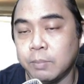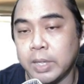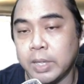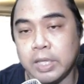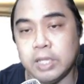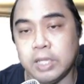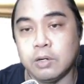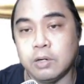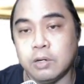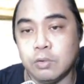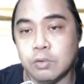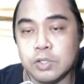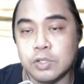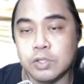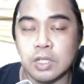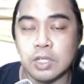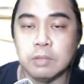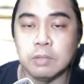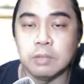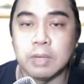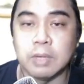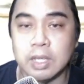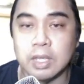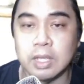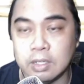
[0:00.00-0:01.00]
heroes in
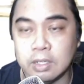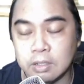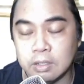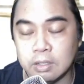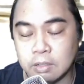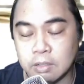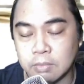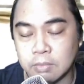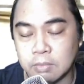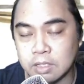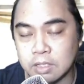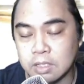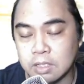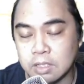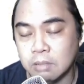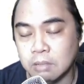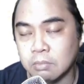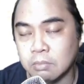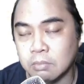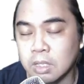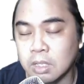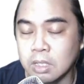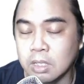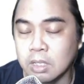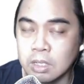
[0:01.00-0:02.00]
my team.
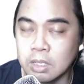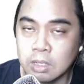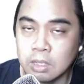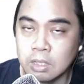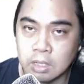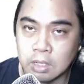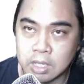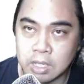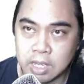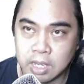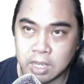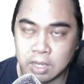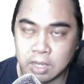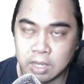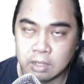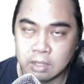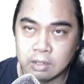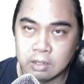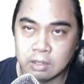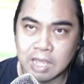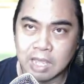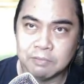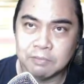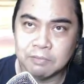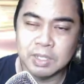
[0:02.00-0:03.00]
And
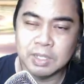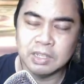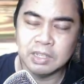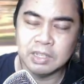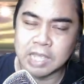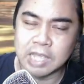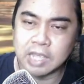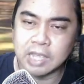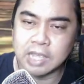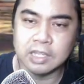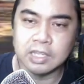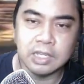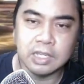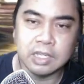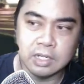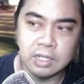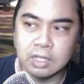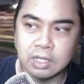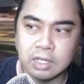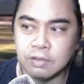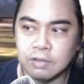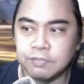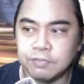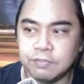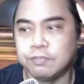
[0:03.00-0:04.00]
I've been tanky
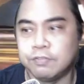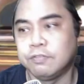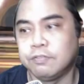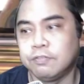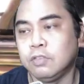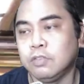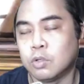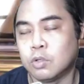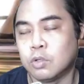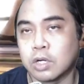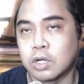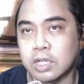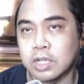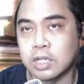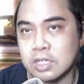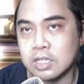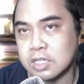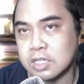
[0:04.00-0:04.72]
enough. Dorka's